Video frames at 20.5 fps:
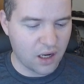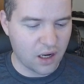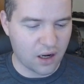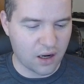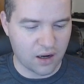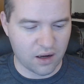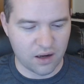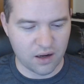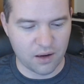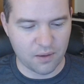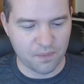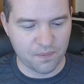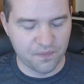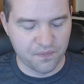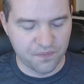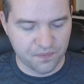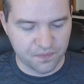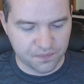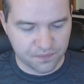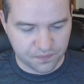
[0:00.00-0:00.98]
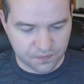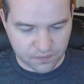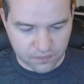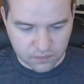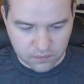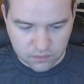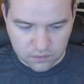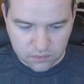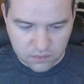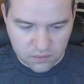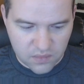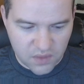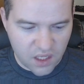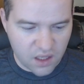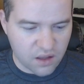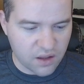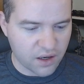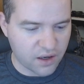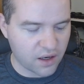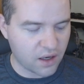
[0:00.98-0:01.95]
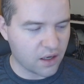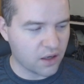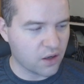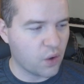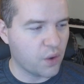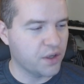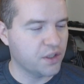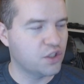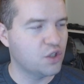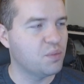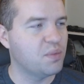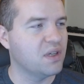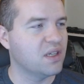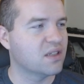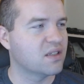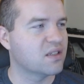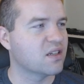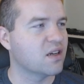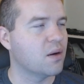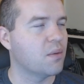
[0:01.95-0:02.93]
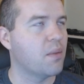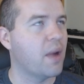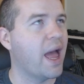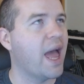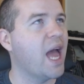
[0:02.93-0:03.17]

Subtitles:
There are going to be some